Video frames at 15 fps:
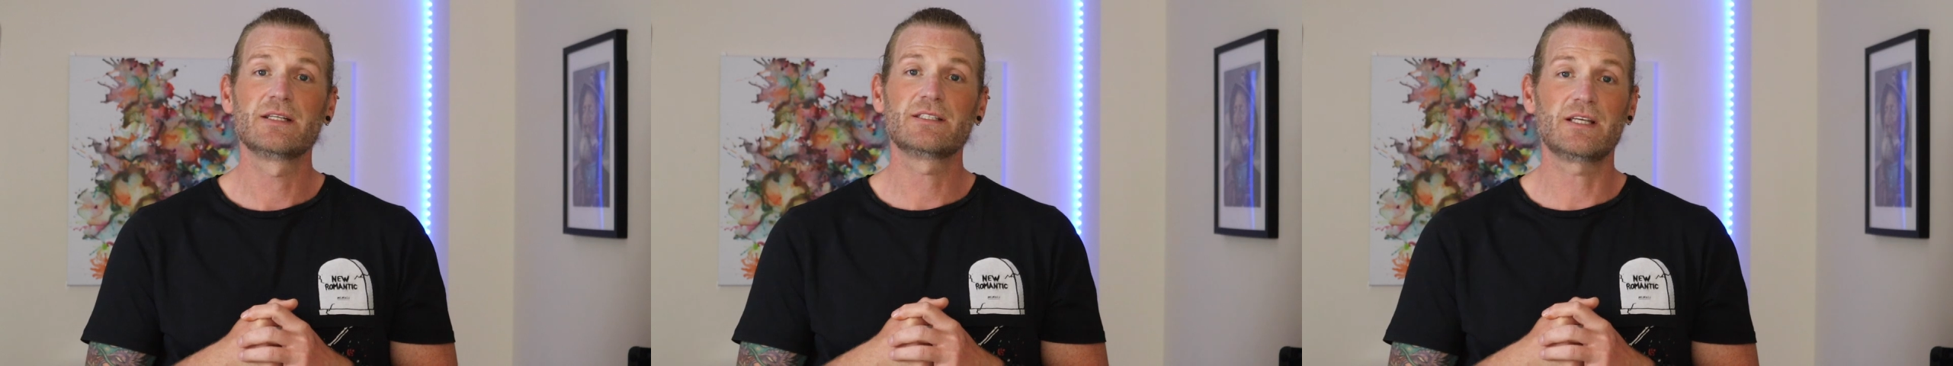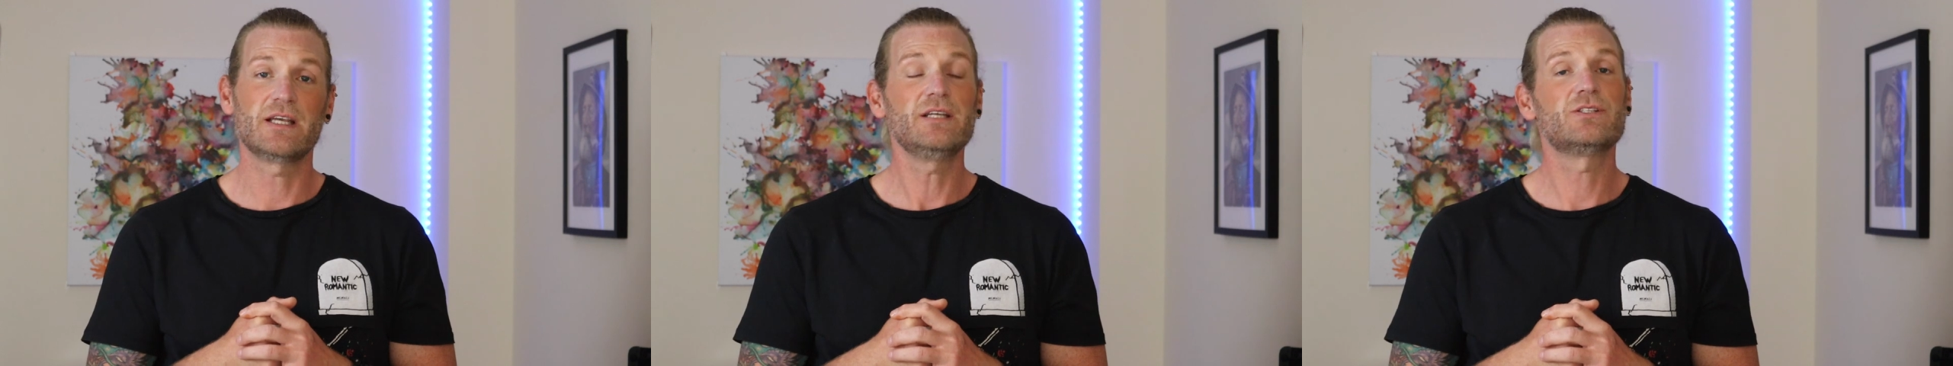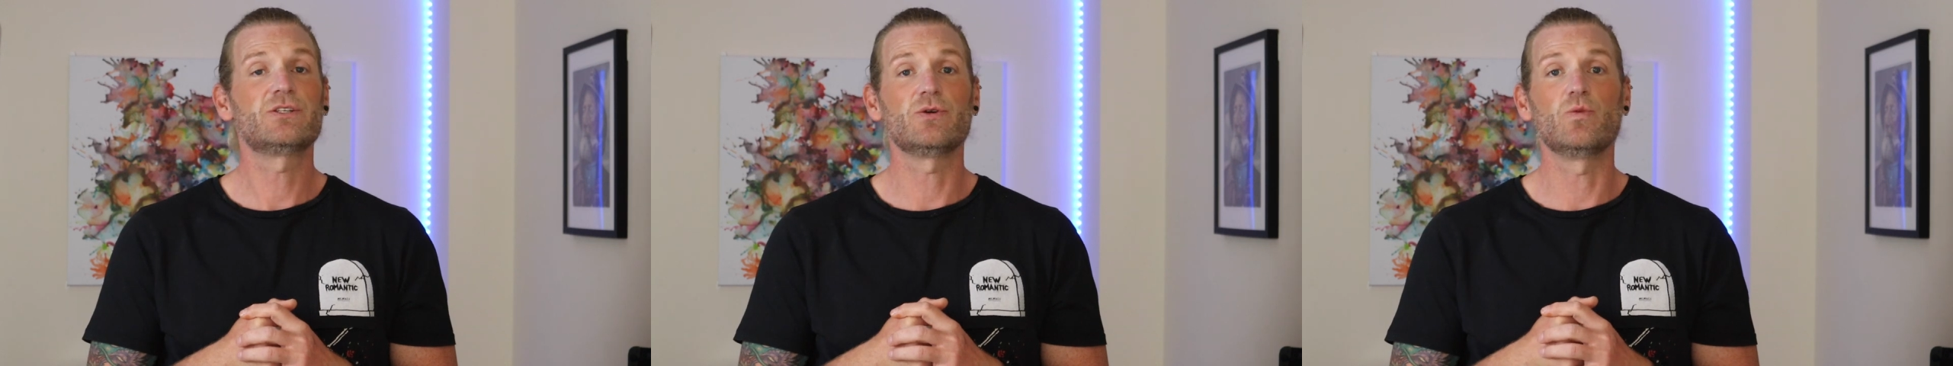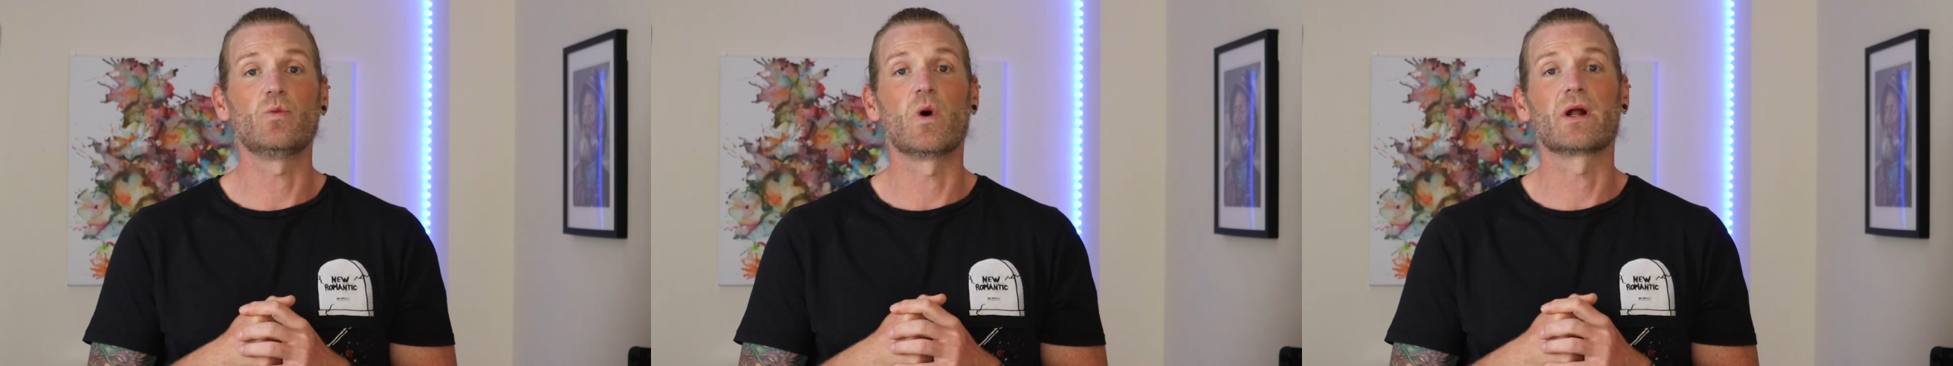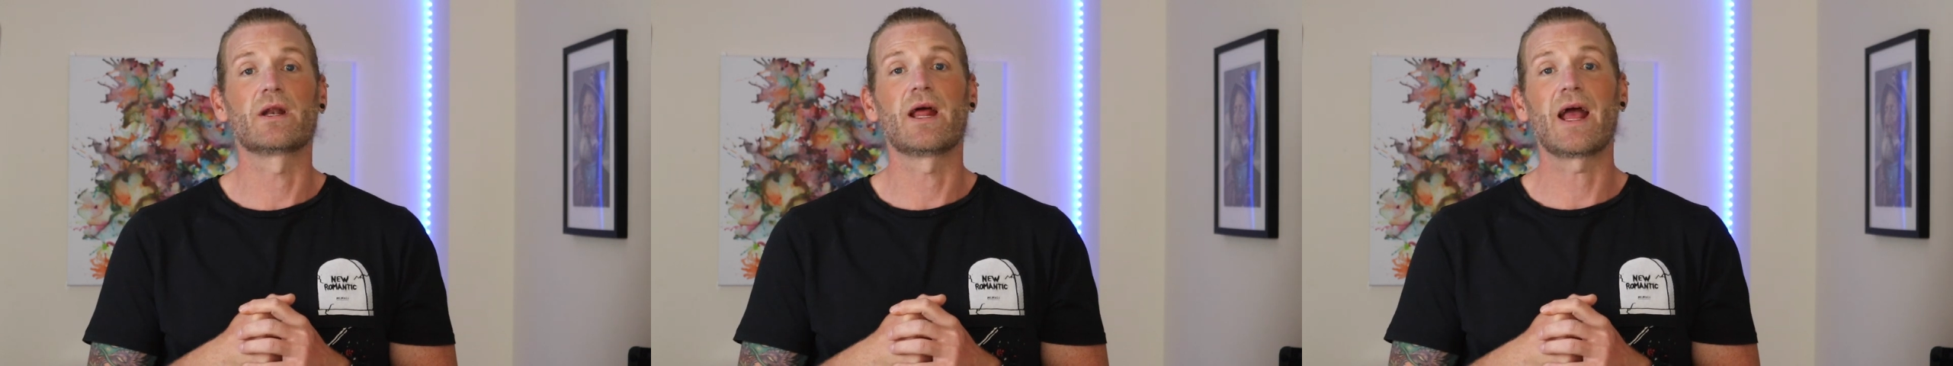
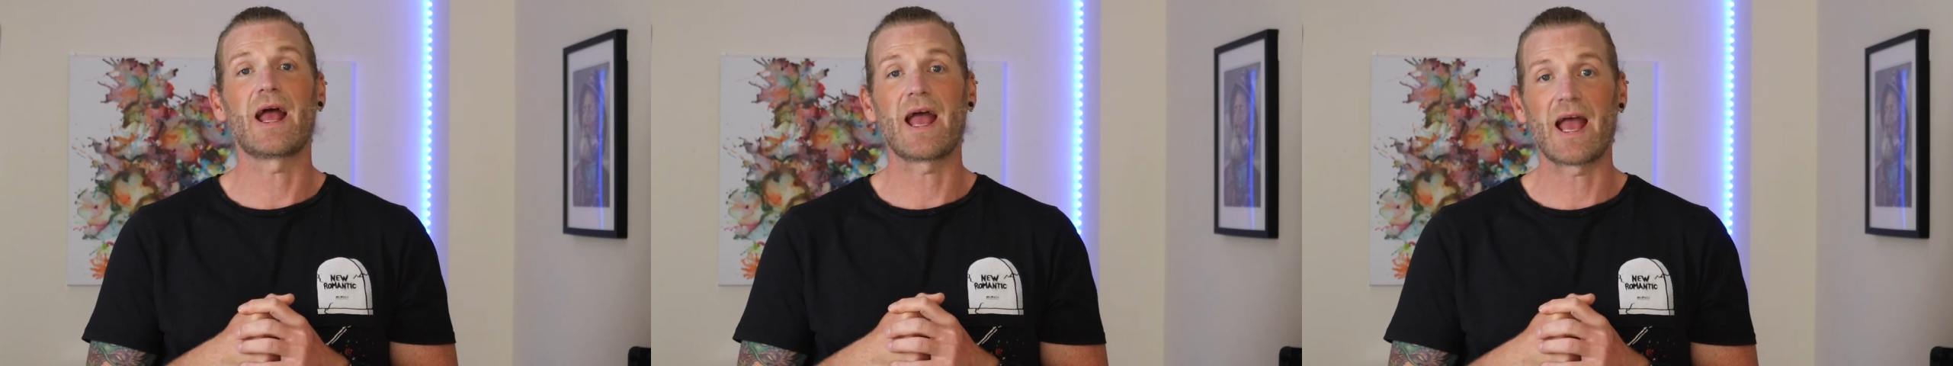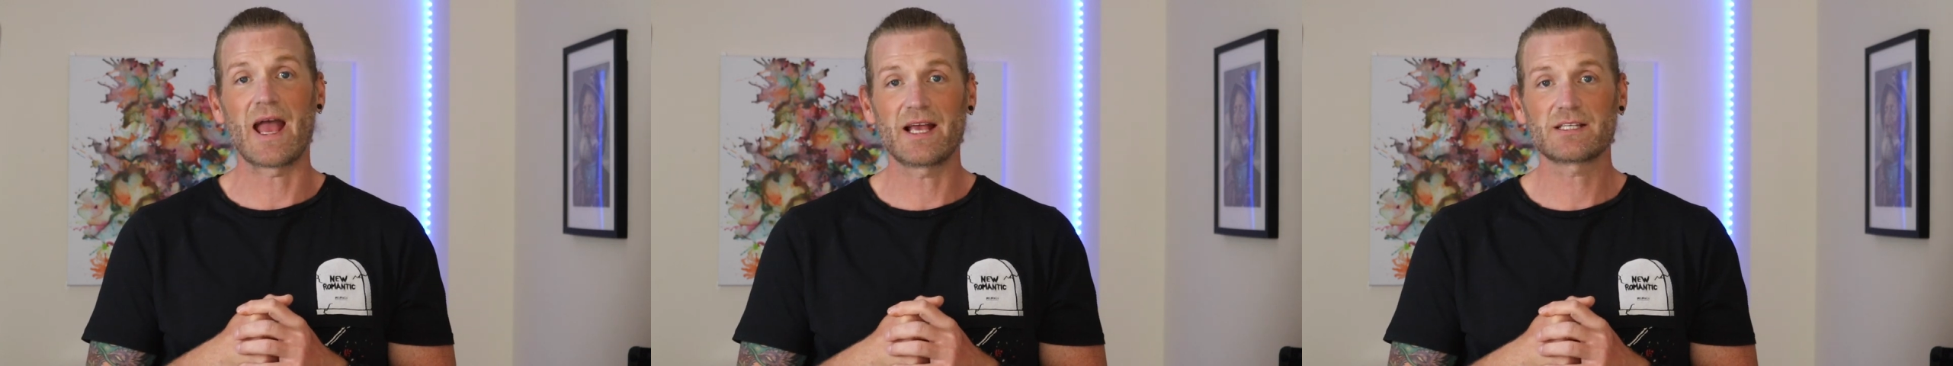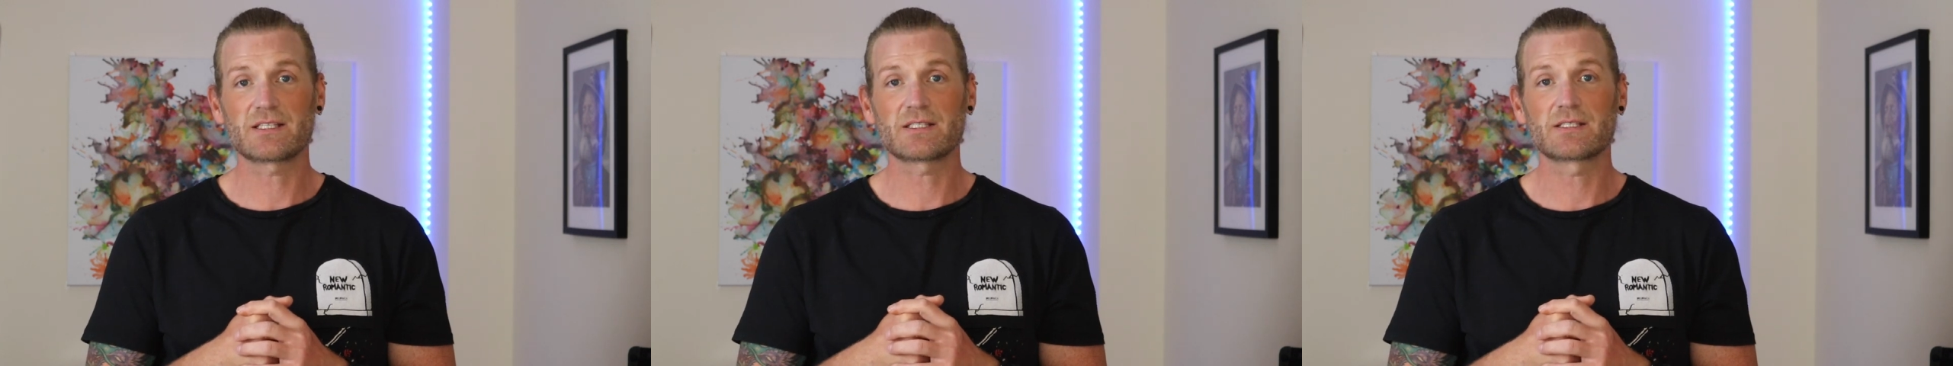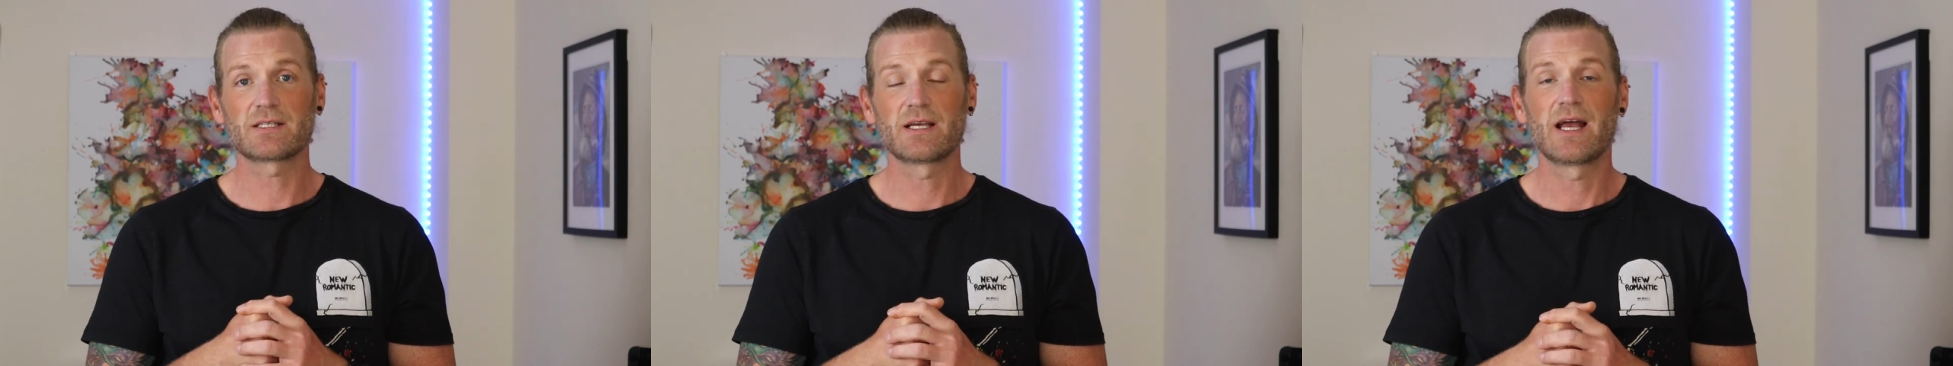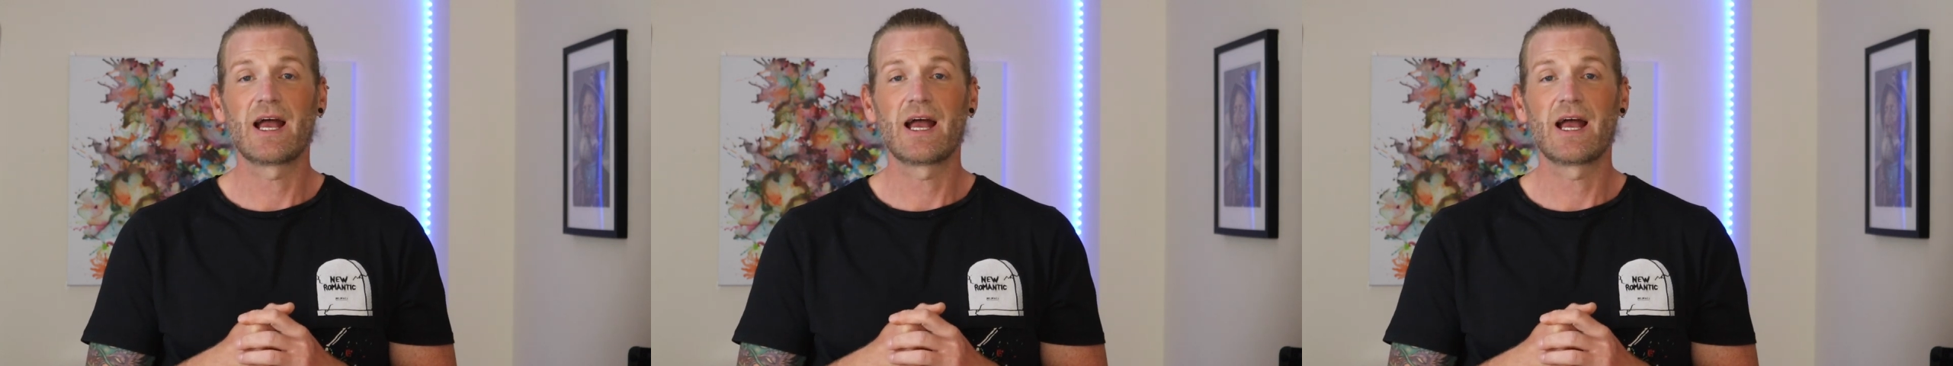T21S,